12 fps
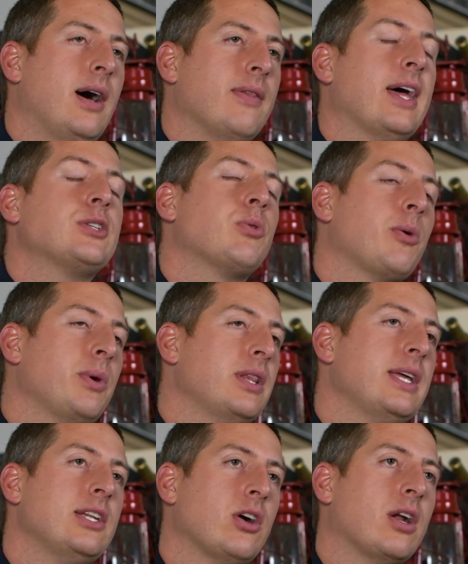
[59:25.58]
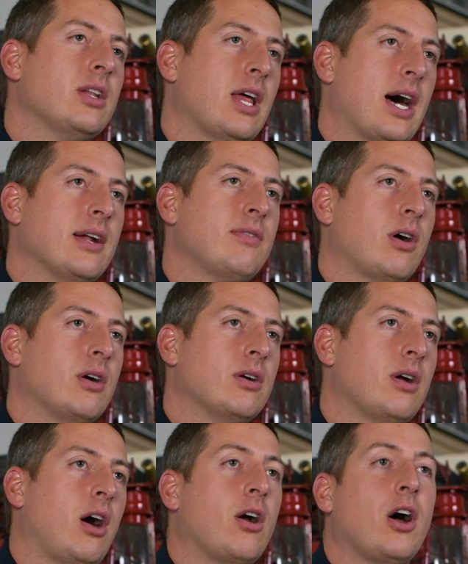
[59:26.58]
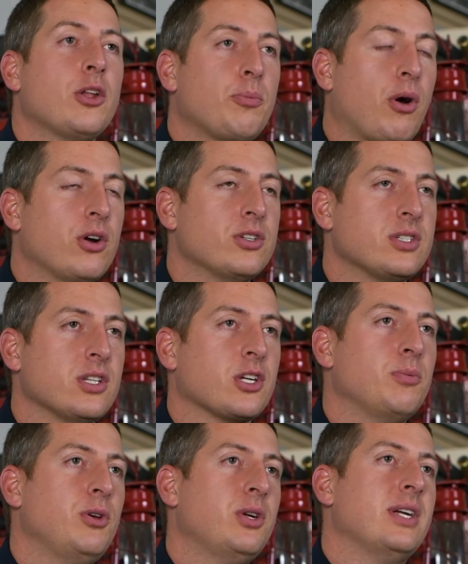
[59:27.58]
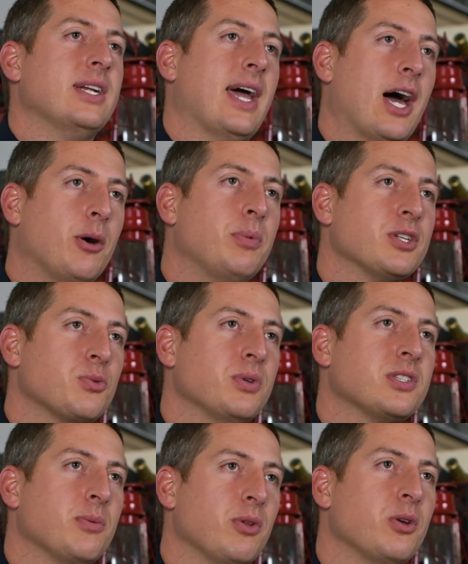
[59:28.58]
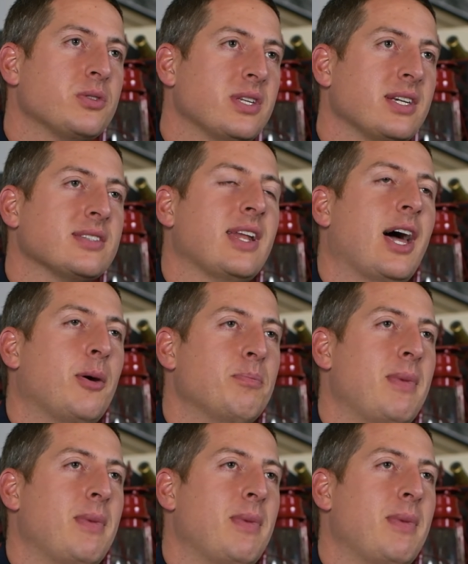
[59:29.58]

That's where we leaned on a lot of our other partners in the community to help us with some of those things and help